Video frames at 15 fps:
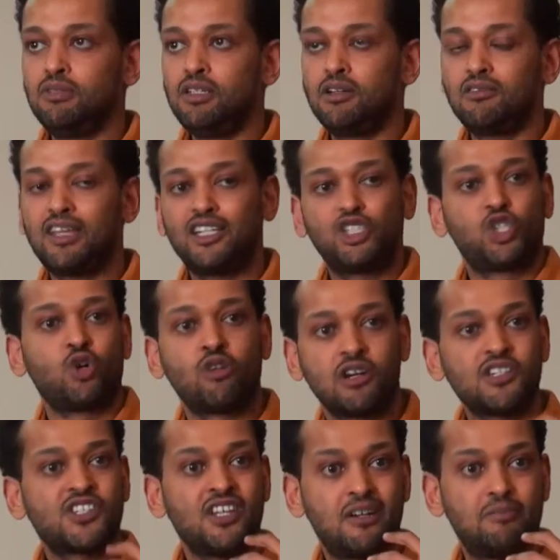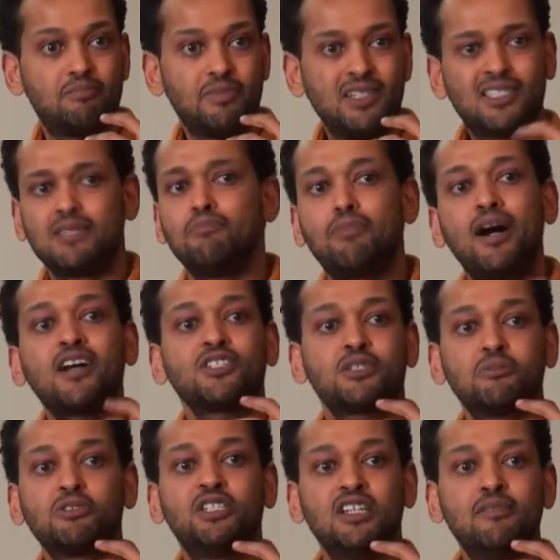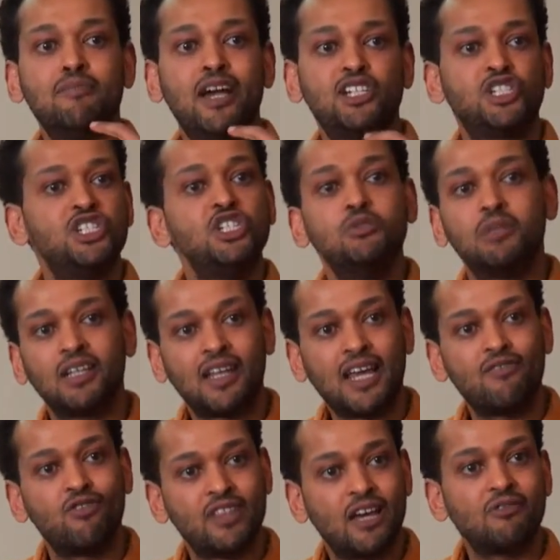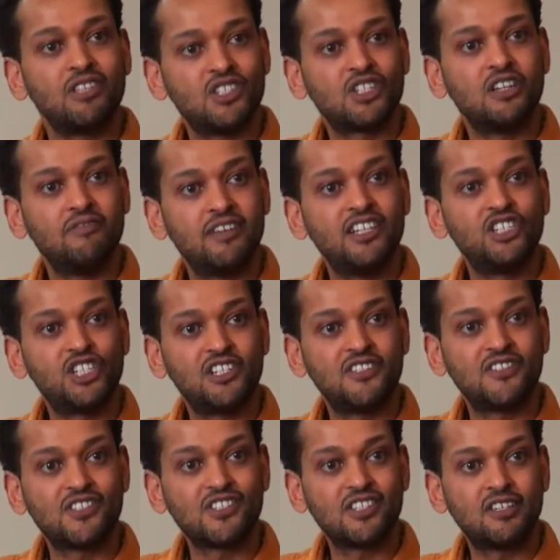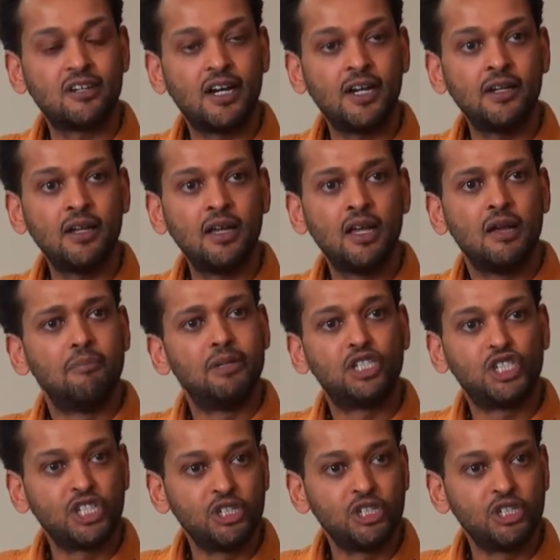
you know, that shore us up. It's impossible to imagine human life without these conventions, right? But